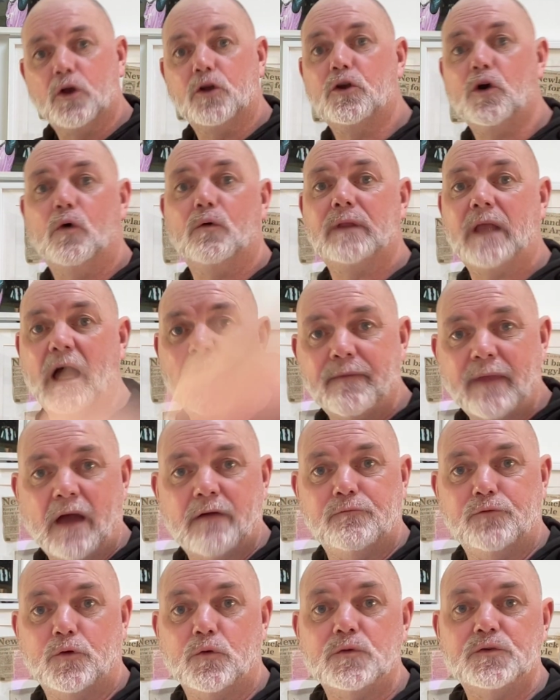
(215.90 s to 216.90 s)
go down
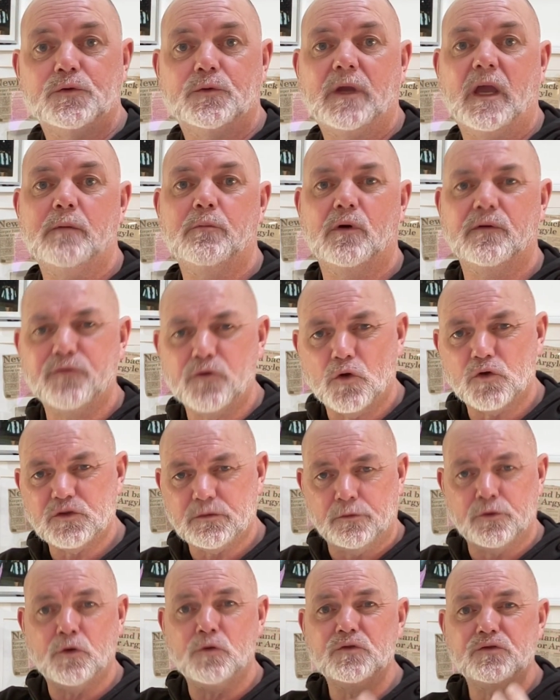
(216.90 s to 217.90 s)
that route, okay? But if you're
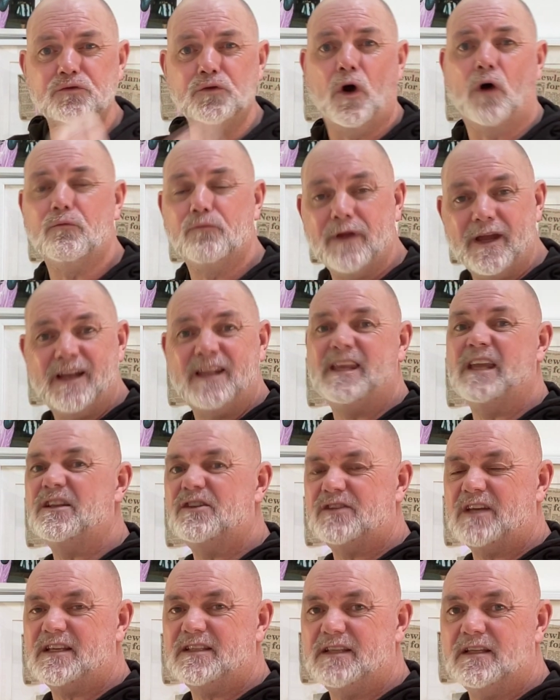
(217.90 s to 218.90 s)
someone who's not really
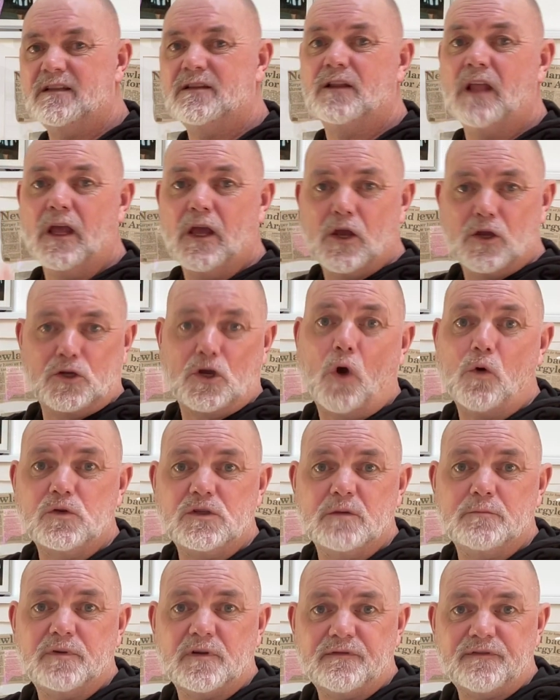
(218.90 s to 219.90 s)
interested in
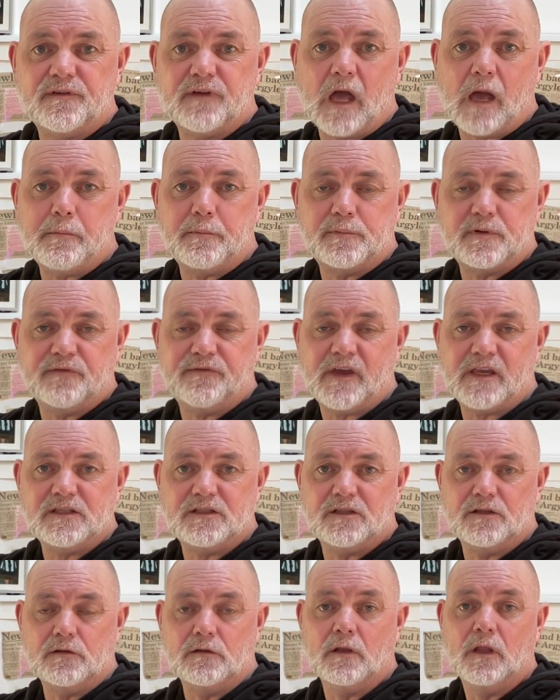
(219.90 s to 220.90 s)
coaching a
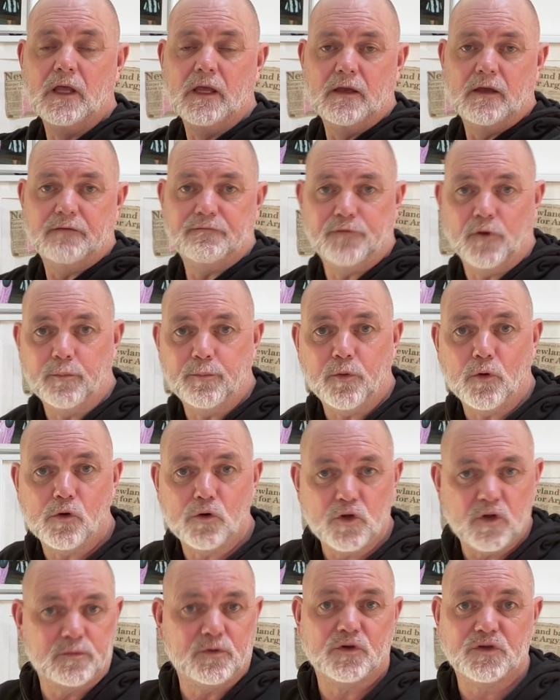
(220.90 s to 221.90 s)
professional football
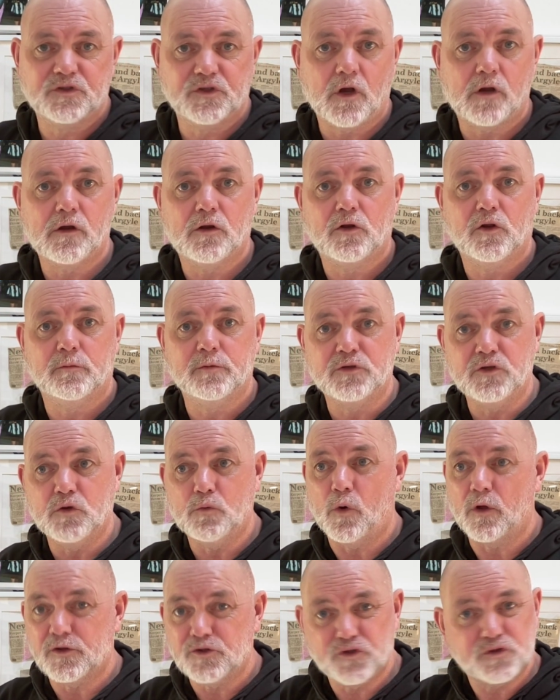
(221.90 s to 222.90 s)
club or soccer club, and you
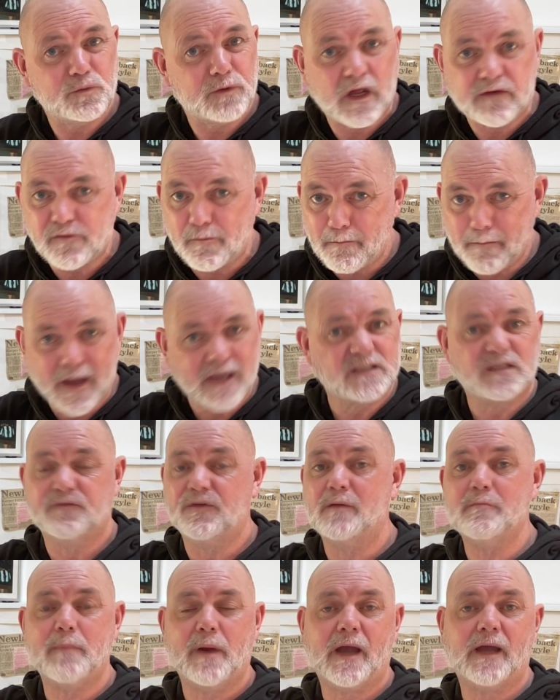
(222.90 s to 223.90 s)
just want to have a massive
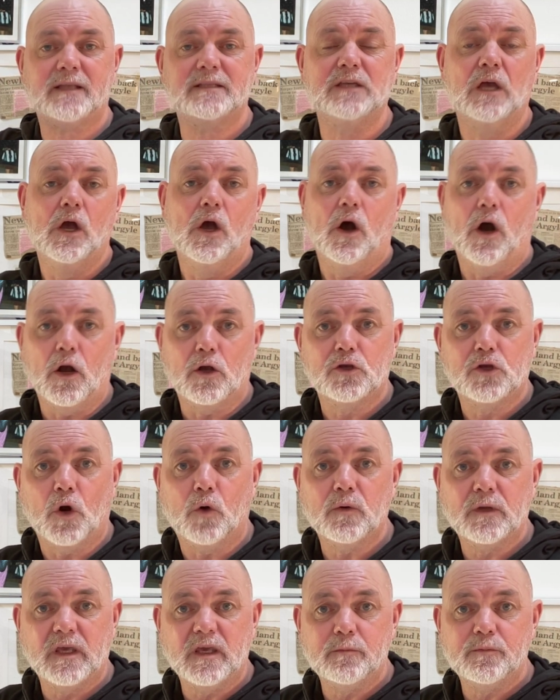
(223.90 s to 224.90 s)
impact on
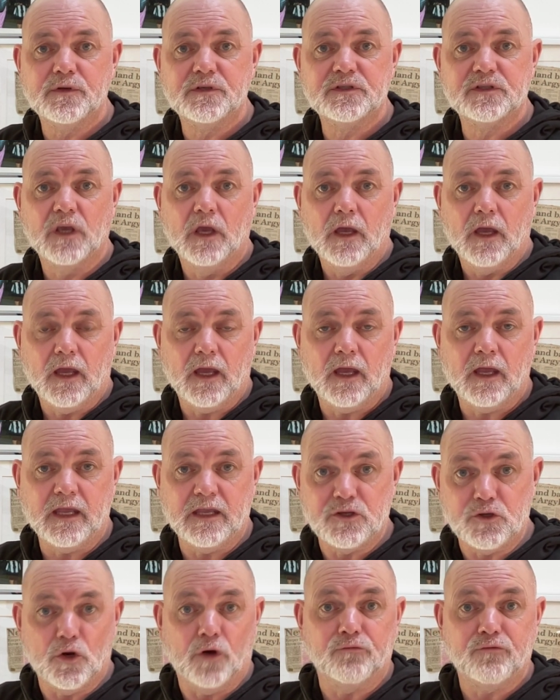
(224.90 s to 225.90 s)
goalkeepers
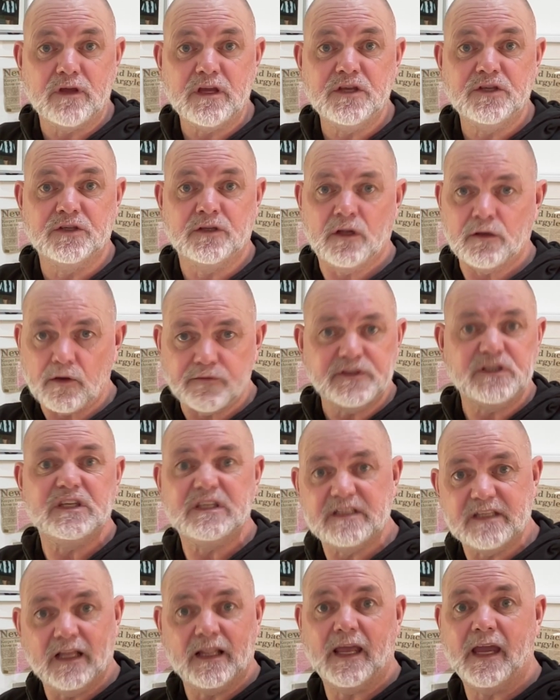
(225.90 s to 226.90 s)
in your region, and obviously
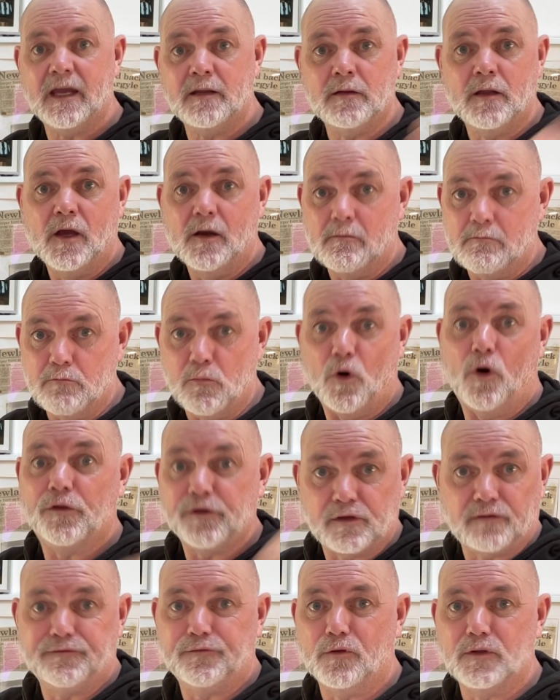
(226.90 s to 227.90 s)
still earn more
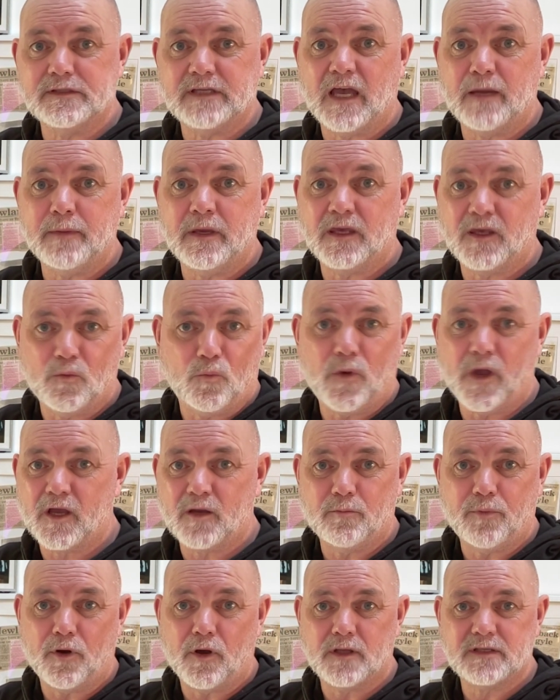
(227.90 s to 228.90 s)
than a full-time income
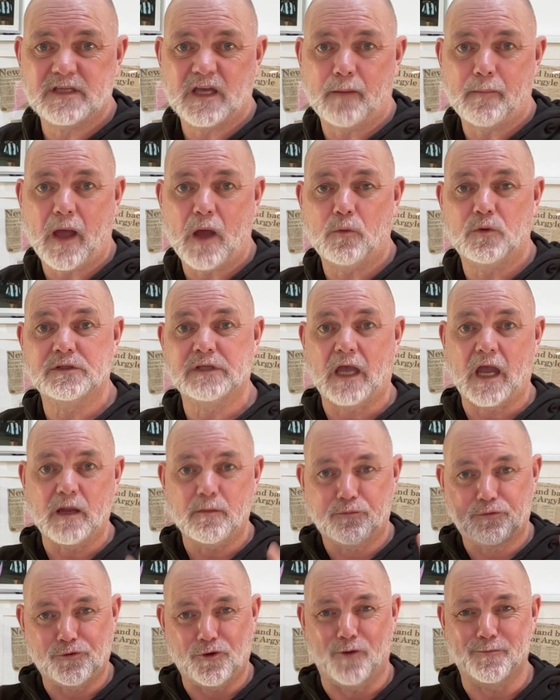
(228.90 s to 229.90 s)
working part-time hours, I
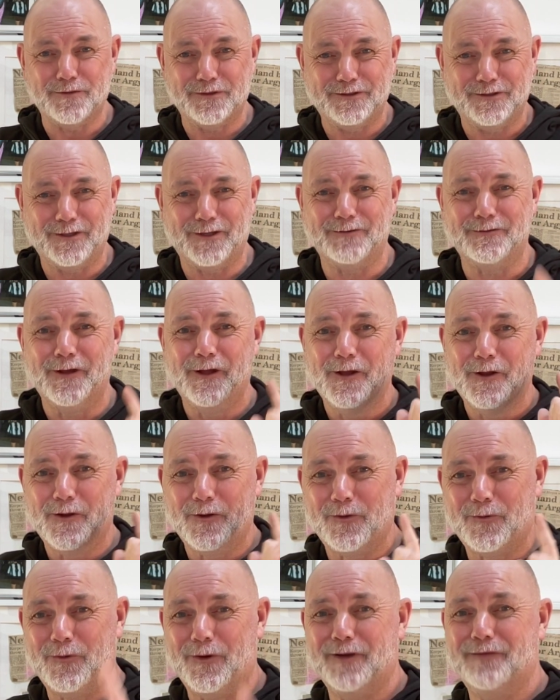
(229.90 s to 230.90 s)
promise you,
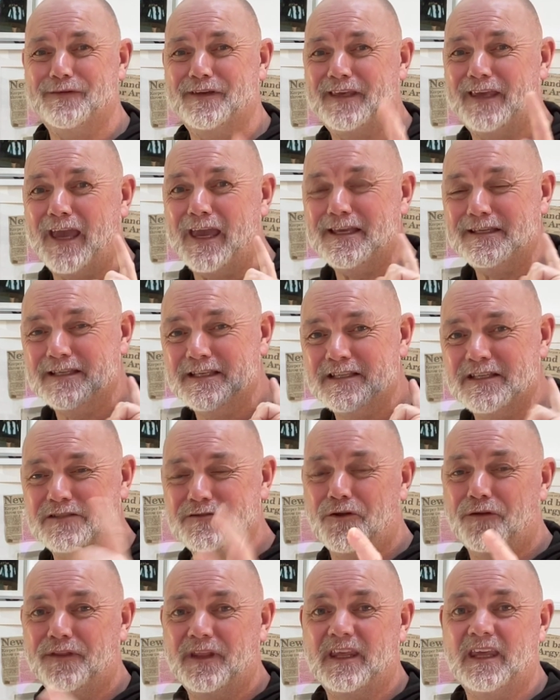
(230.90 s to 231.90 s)
qualifications is
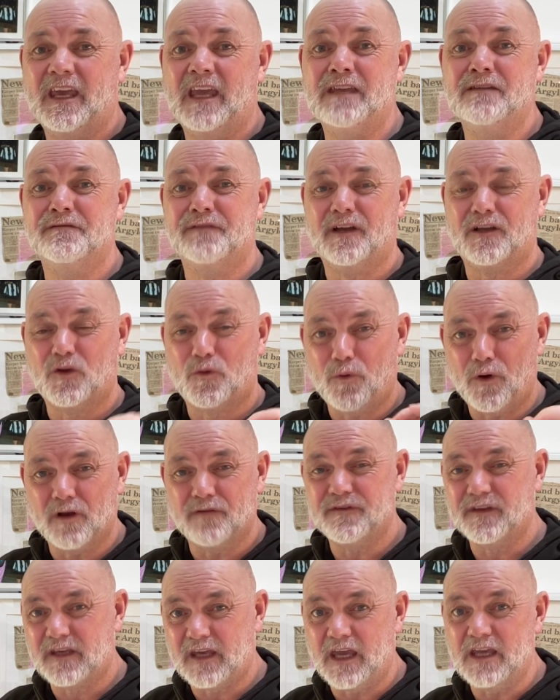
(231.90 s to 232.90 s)
not the key. In fact,
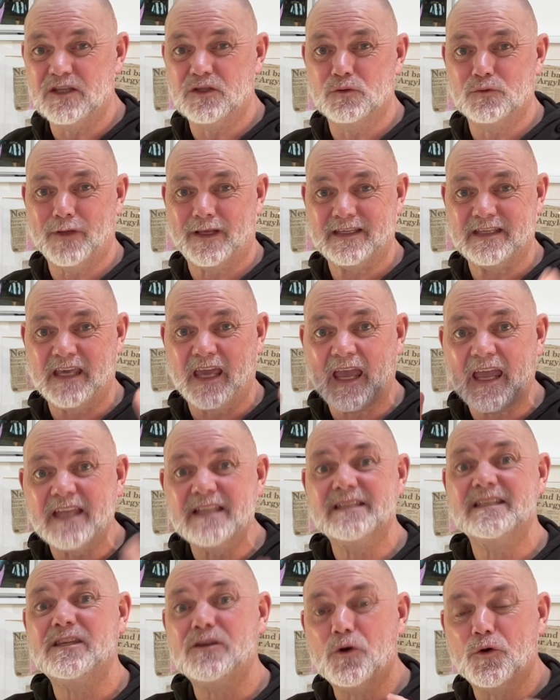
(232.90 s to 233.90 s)
qualifications will actually
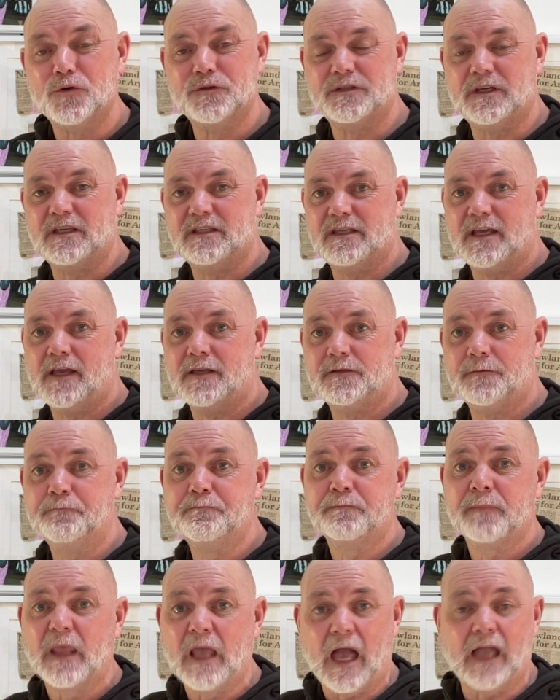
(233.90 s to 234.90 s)
hinder your success.
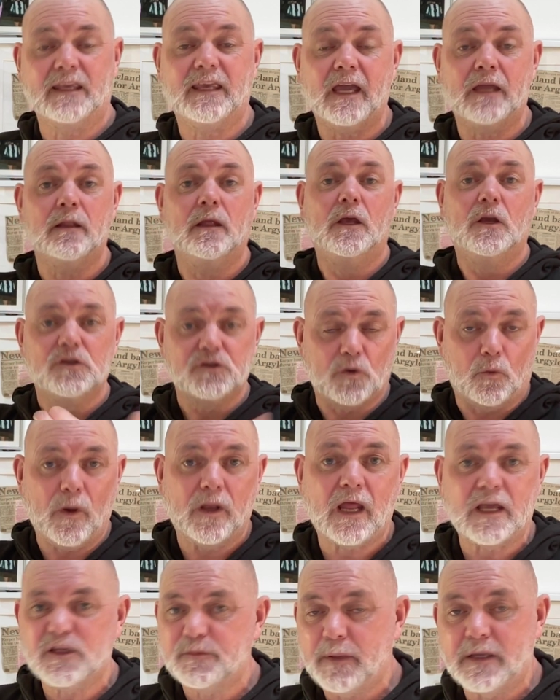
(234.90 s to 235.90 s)
Again, so when
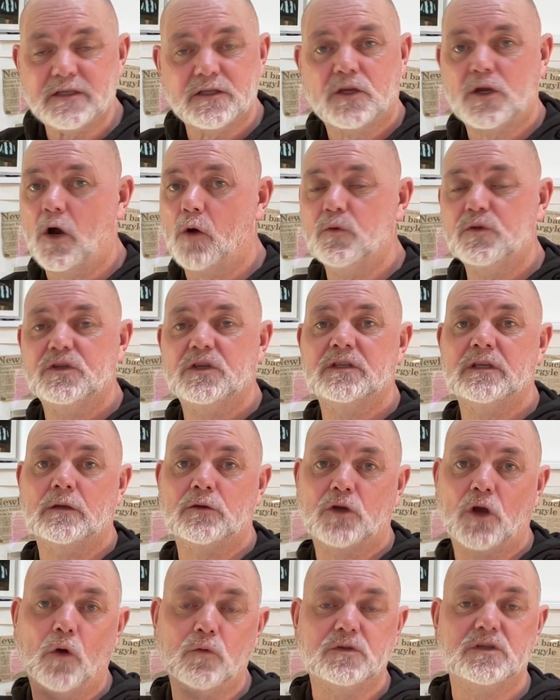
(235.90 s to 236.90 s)
I speak to coaches,
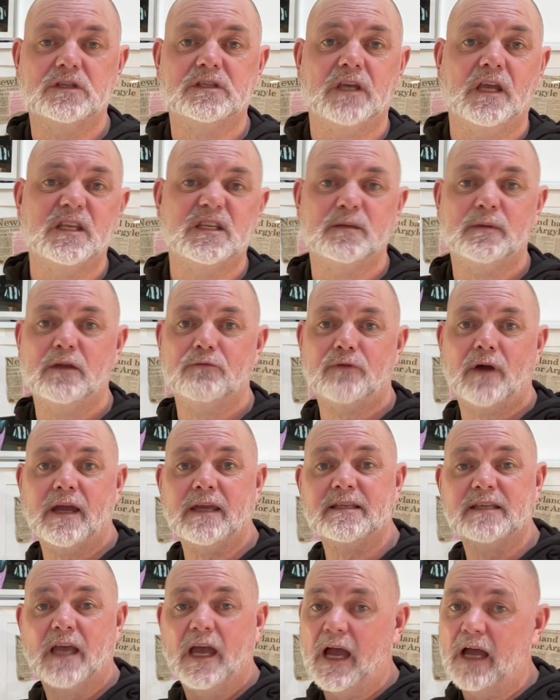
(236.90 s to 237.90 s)
and coaches say to me,
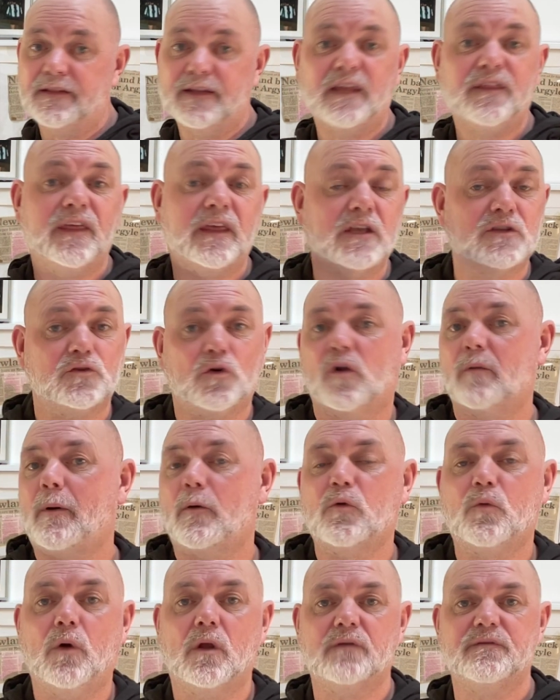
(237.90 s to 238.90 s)
right, and they think it's all
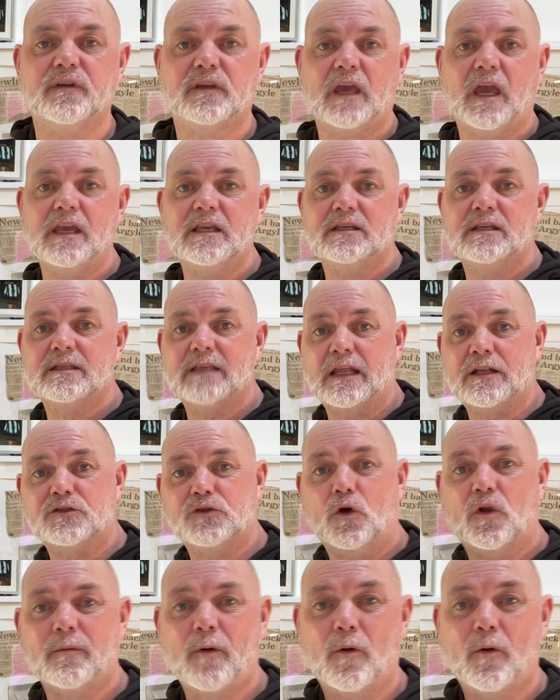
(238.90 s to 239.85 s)
about qualifications and it's all